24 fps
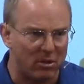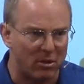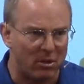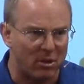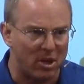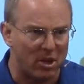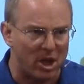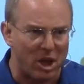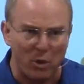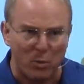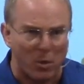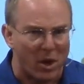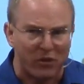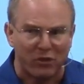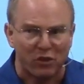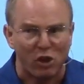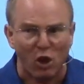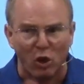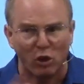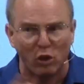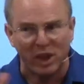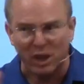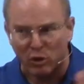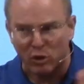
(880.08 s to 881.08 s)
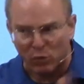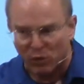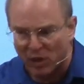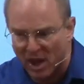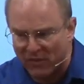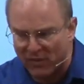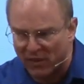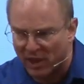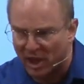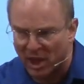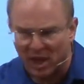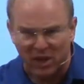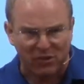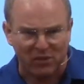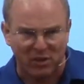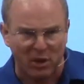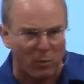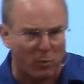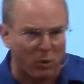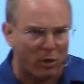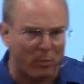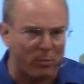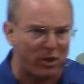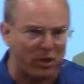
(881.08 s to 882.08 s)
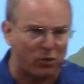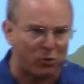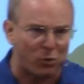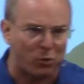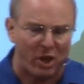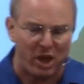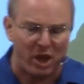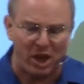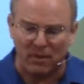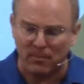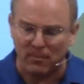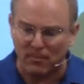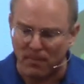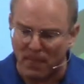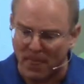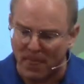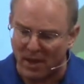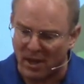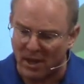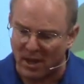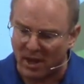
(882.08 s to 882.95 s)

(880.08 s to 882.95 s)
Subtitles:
He wasn't only grieving. He's somewhere between